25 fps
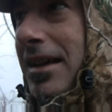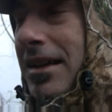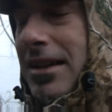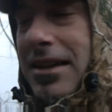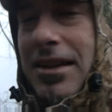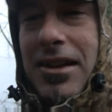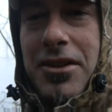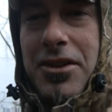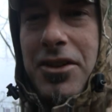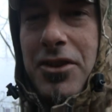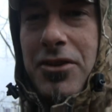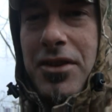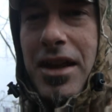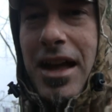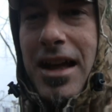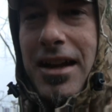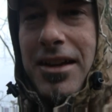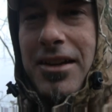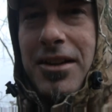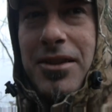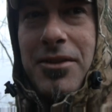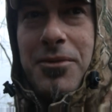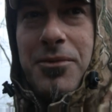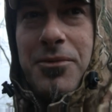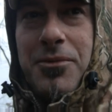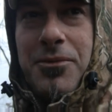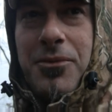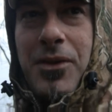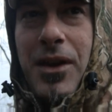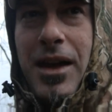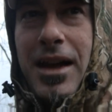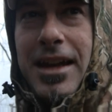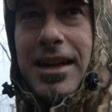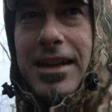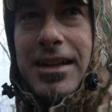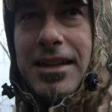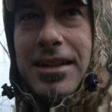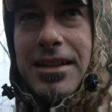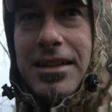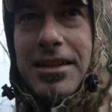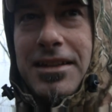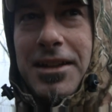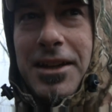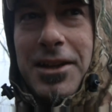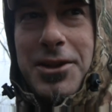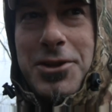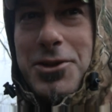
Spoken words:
You know, you're not going to find a